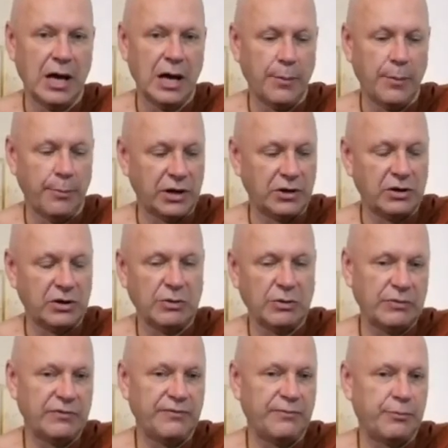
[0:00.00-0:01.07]
But
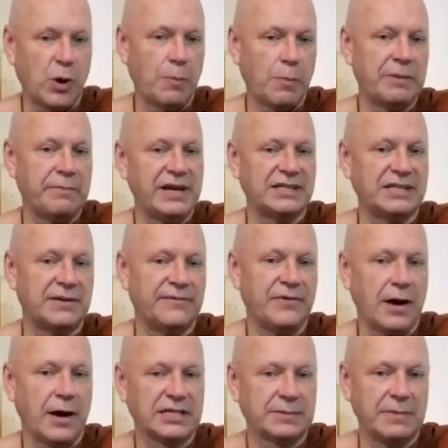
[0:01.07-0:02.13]
the problem is the
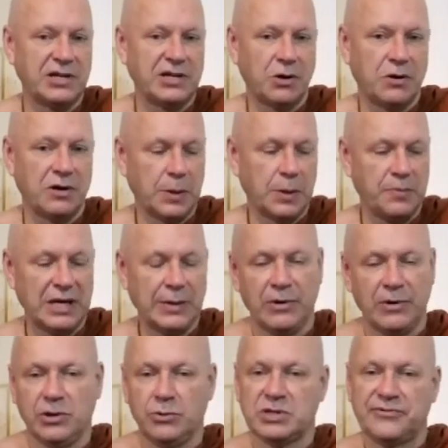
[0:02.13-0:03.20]
vast majority of
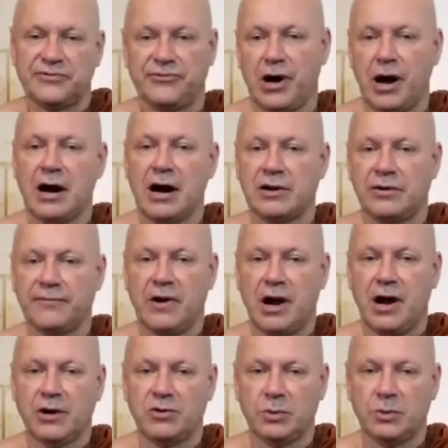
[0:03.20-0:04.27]
people use far,
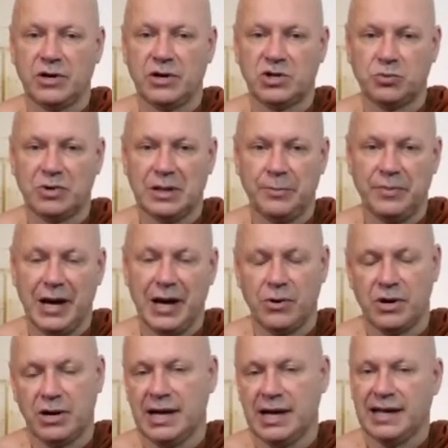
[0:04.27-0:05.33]
far too much
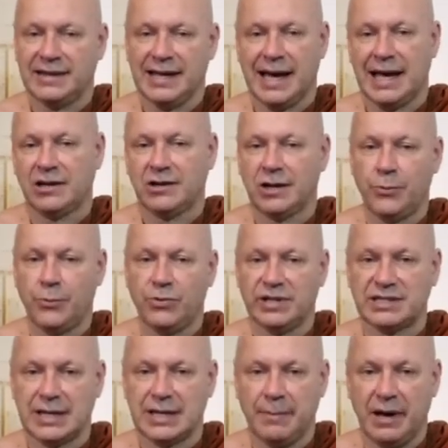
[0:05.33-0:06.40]
willpower. They end up with
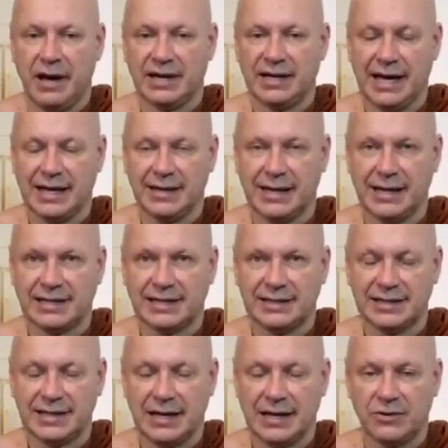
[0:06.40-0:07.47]
samadhi headaches and
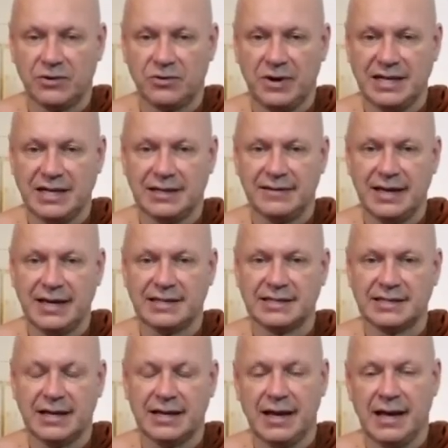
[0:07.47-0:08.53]
these kind of crazy
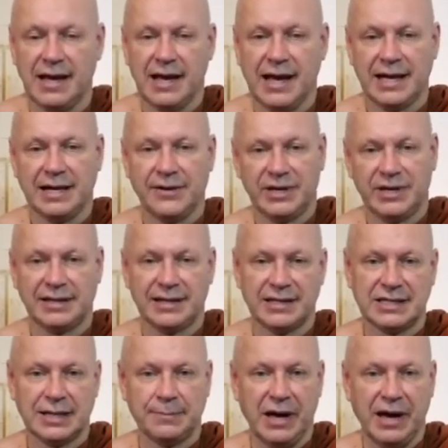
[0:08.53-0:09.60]
things. And if you get a
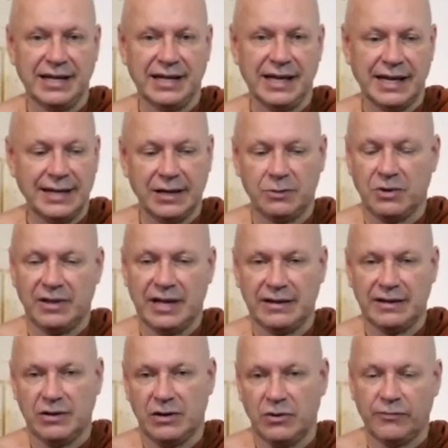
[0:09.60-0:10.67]
samadhi headache, well
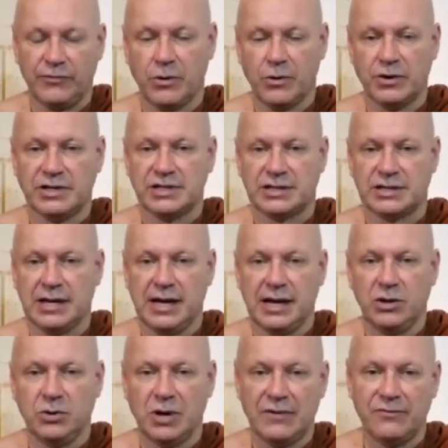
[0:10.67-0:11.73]
then, of course,
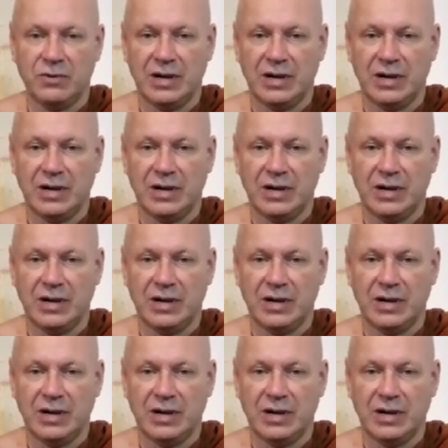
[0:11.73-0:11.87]
you have